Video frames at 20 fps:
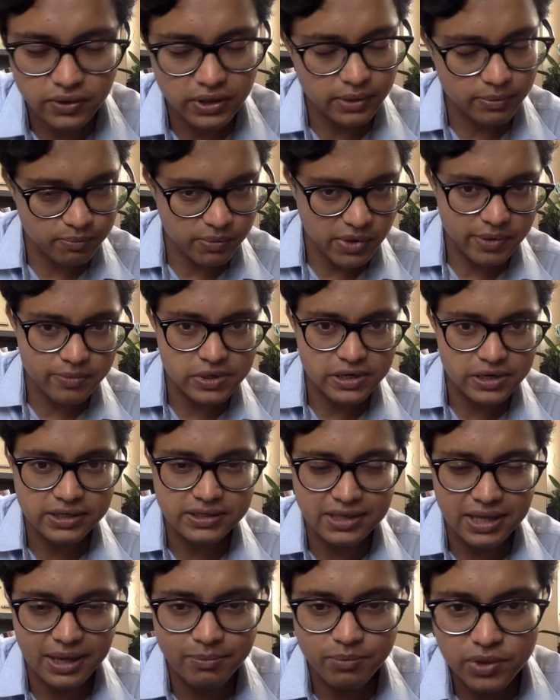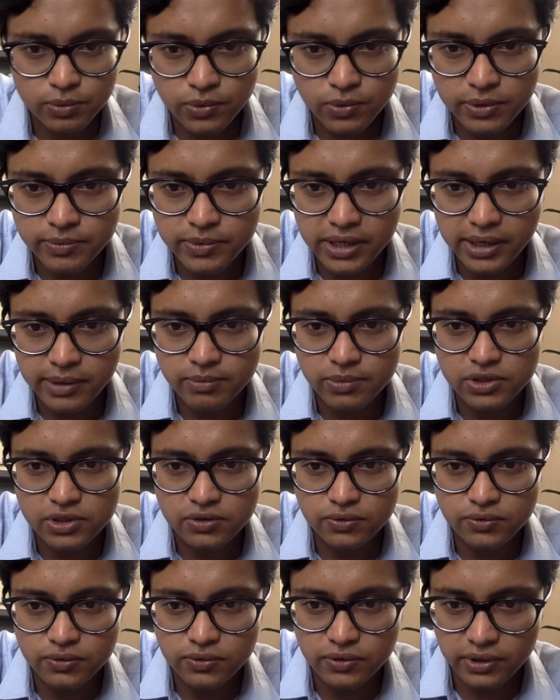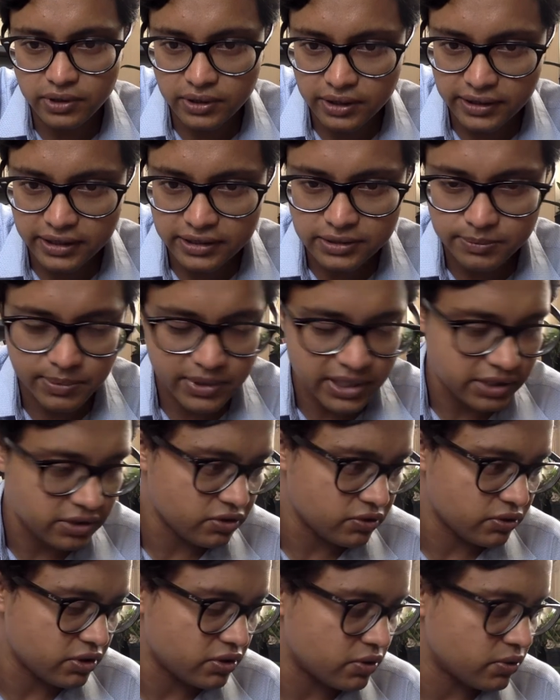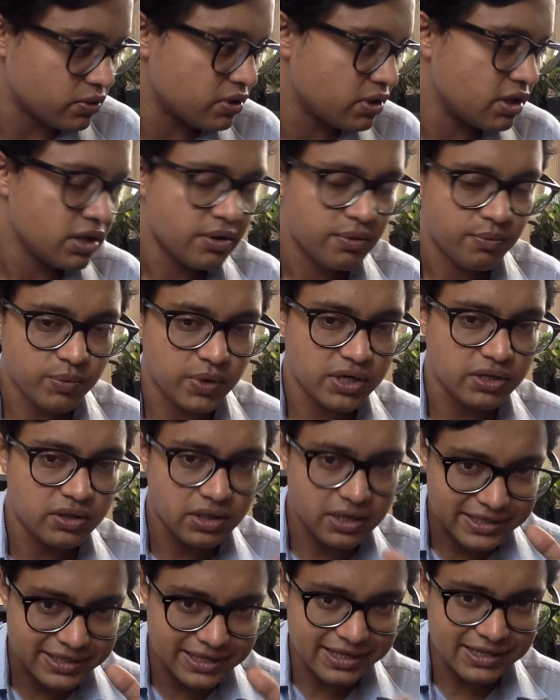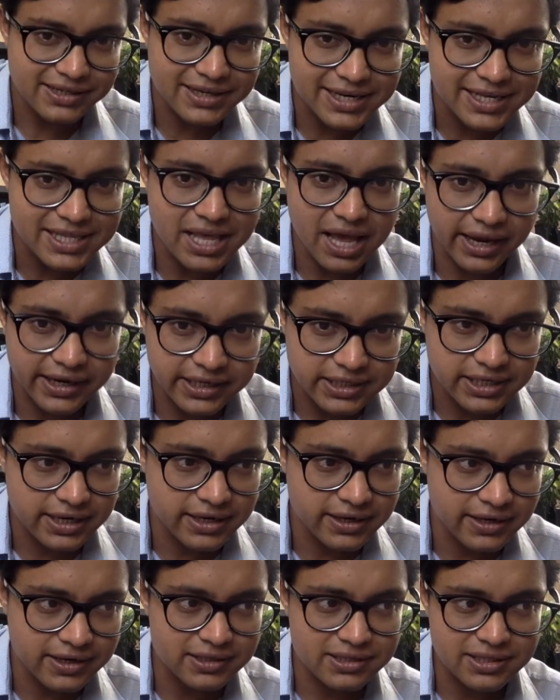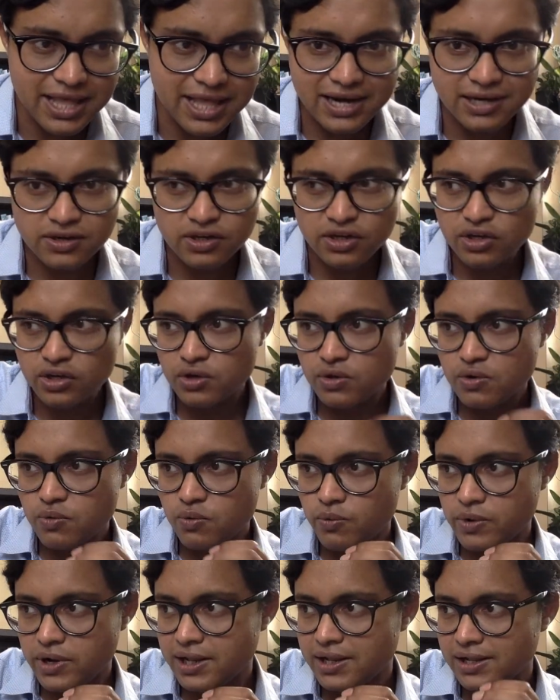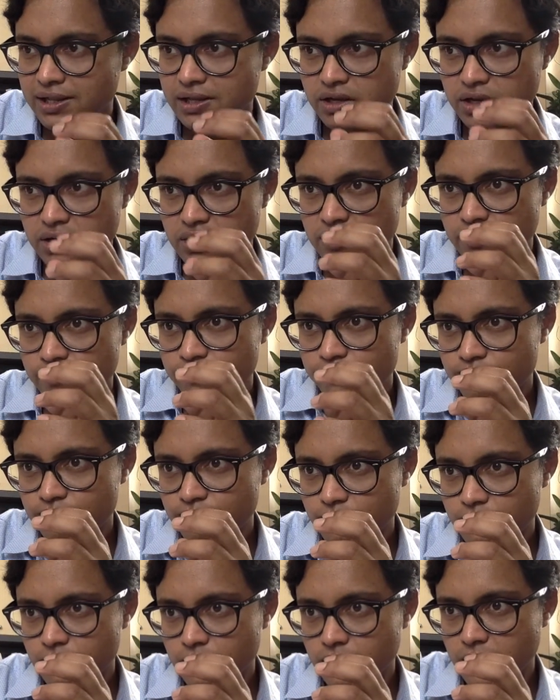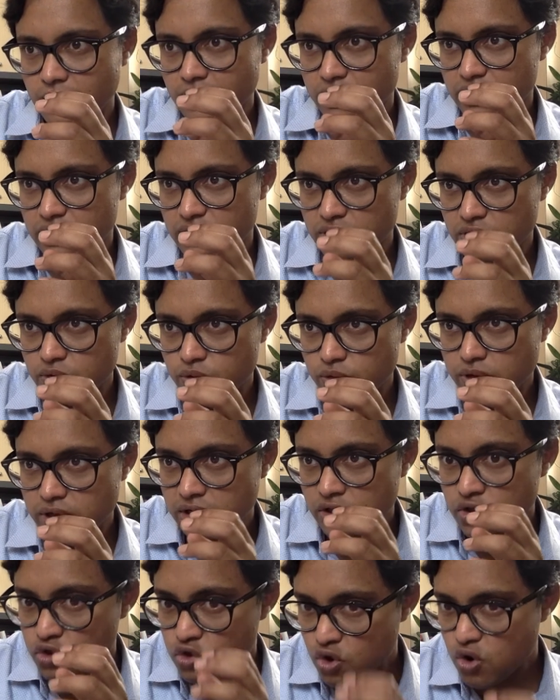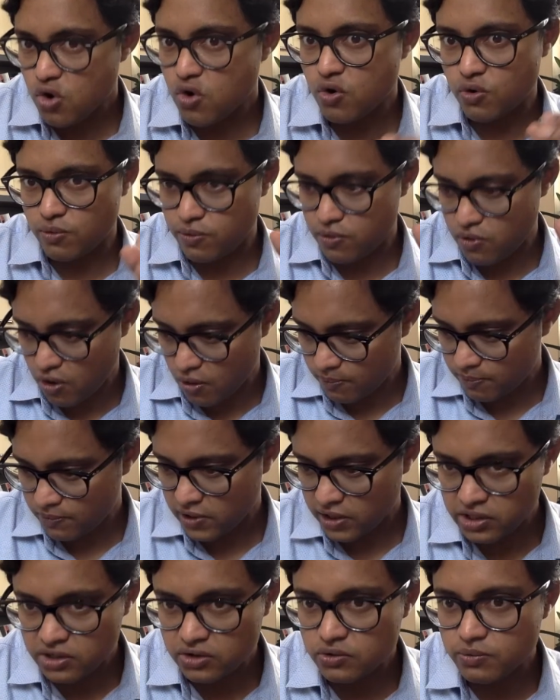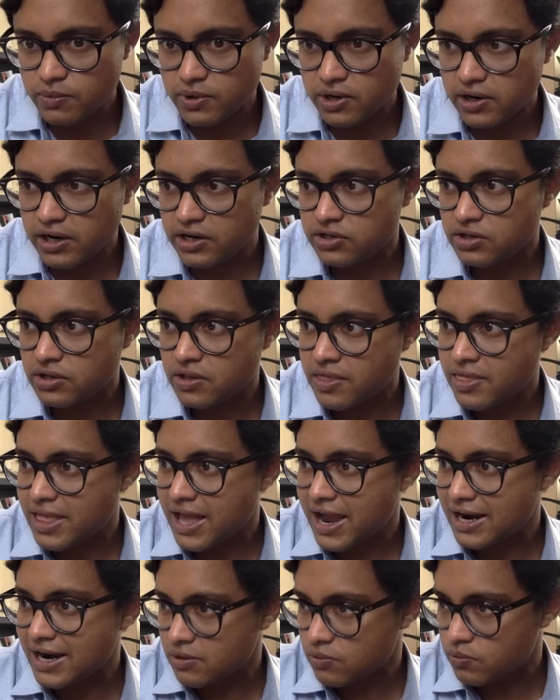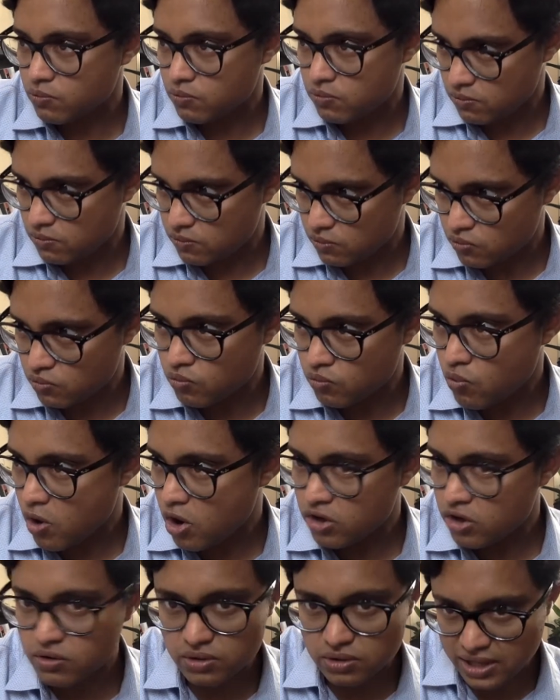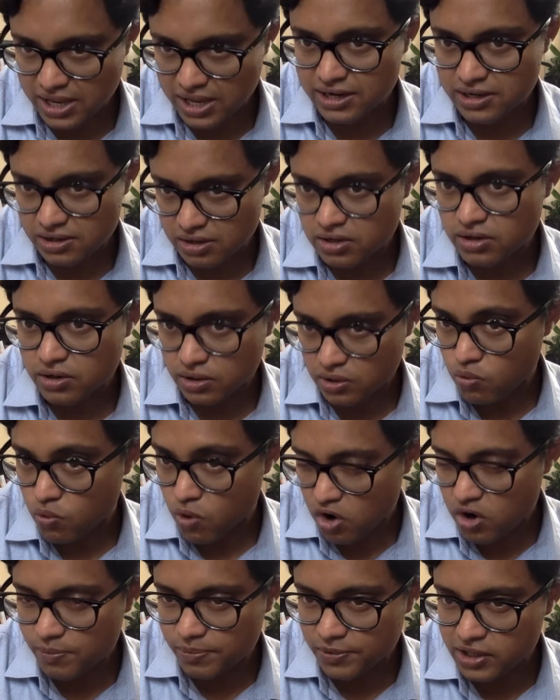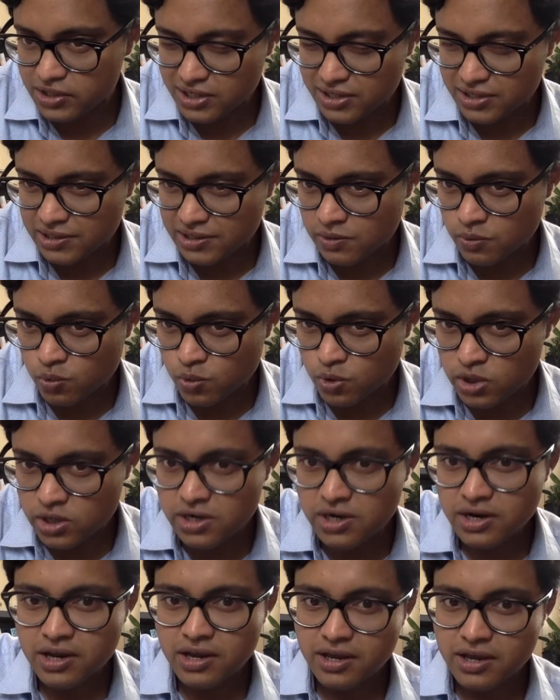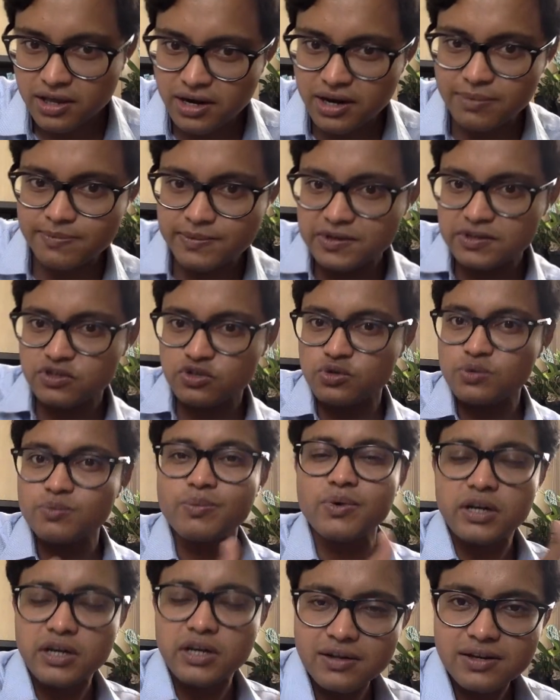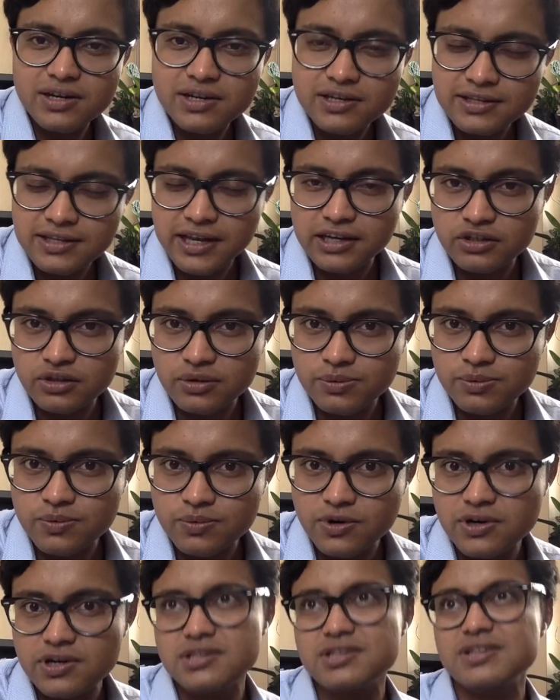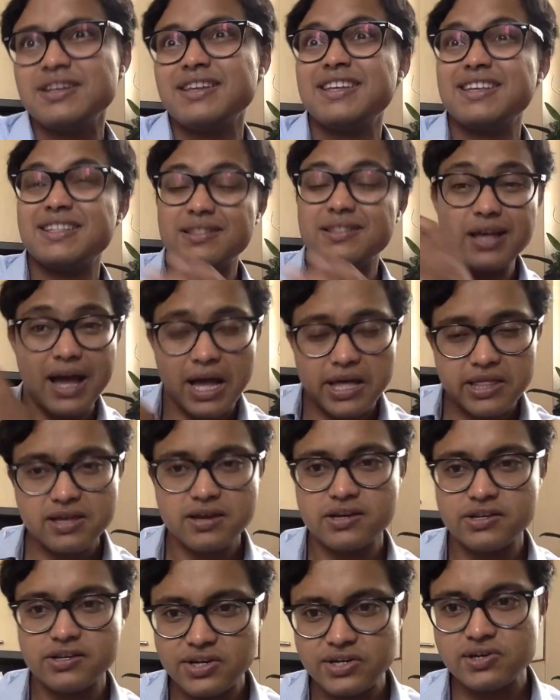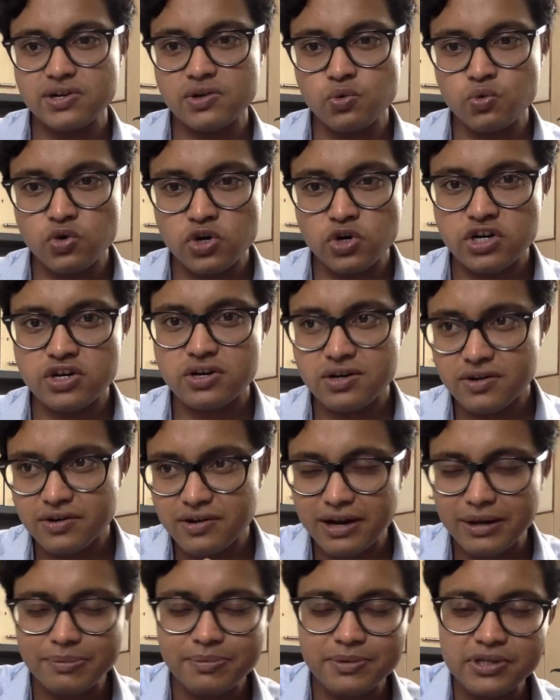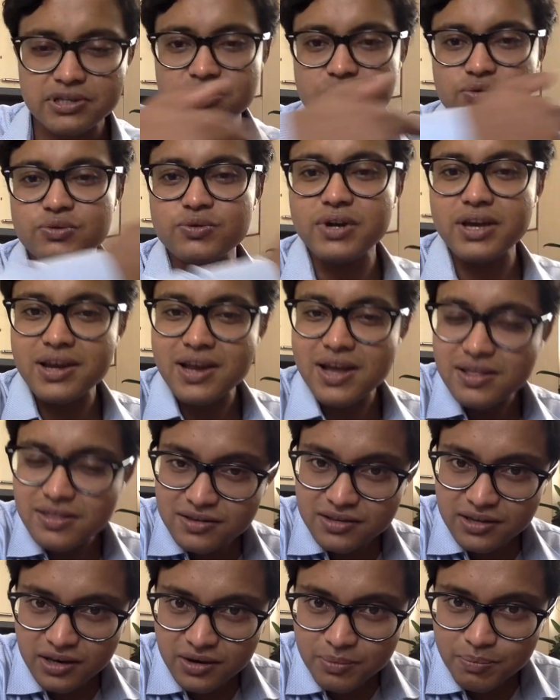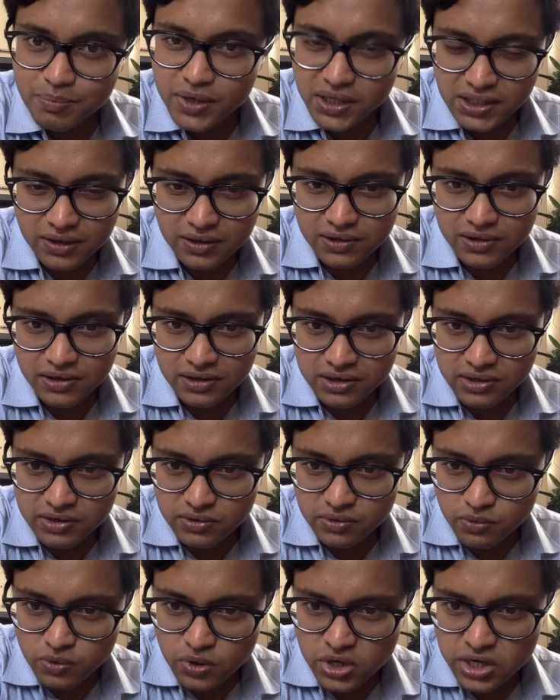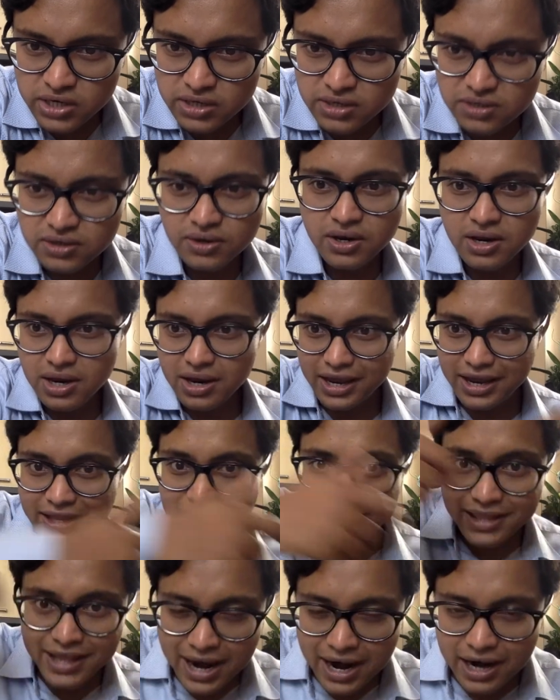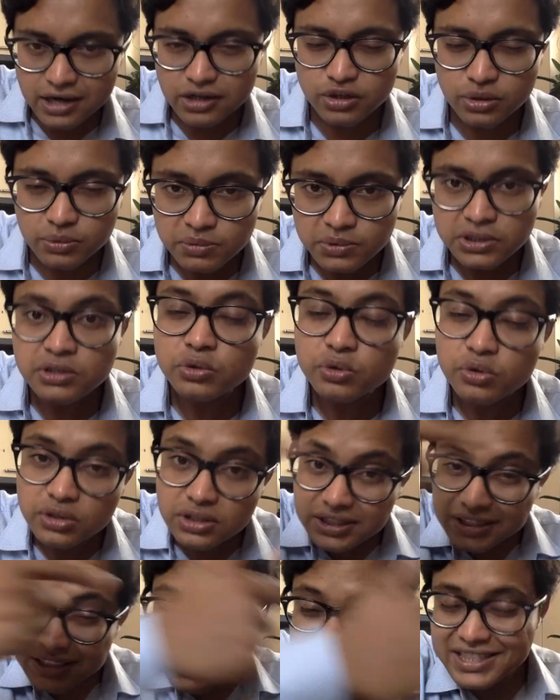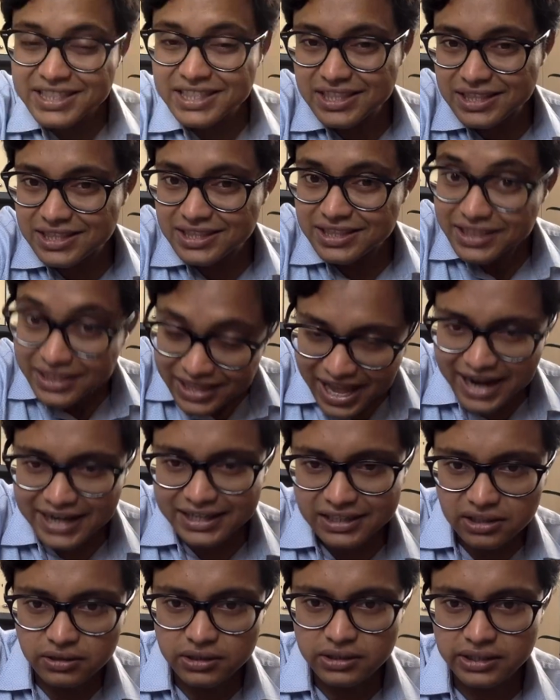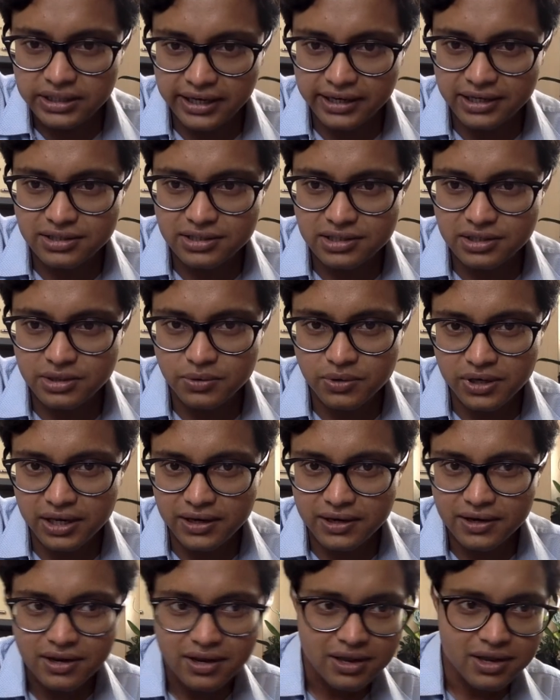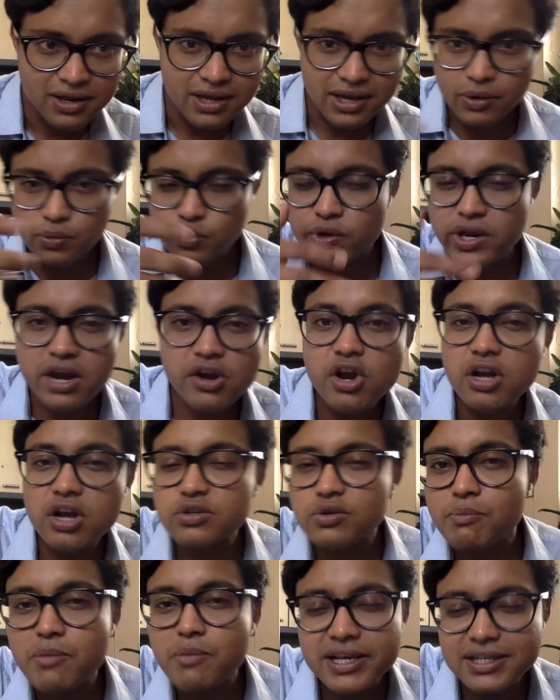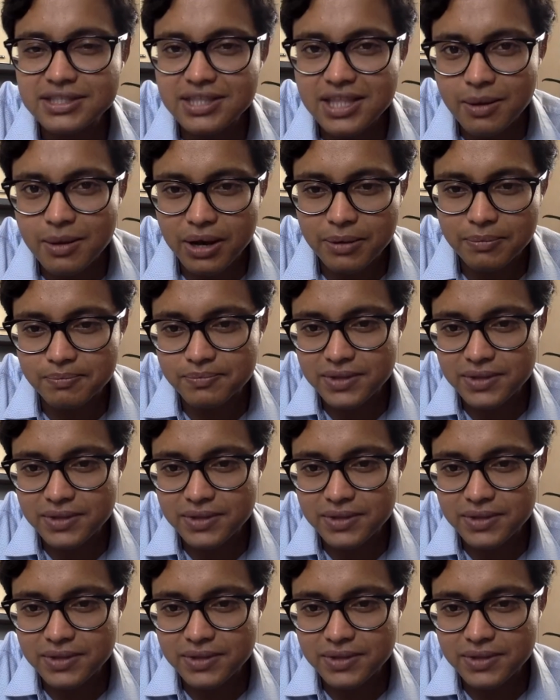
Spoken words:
Maybe an example will be able to explain to you. But essentially, the idea here is that, you will know from the enumeration that one of the general word refers to particular set of words, the other general word refers to another set of particular words, and they are to be used in that context. And we are not to mix them up.